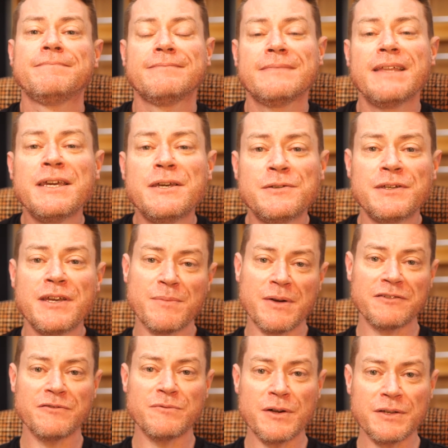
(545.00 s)
thank you so
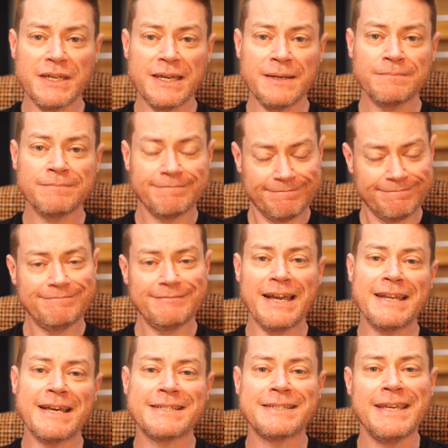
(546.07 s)
much for watching,
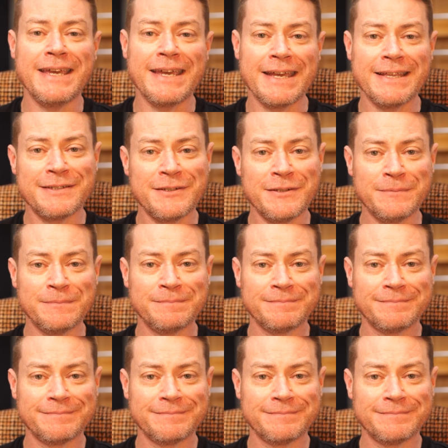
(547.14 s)
and I'll see you again soon.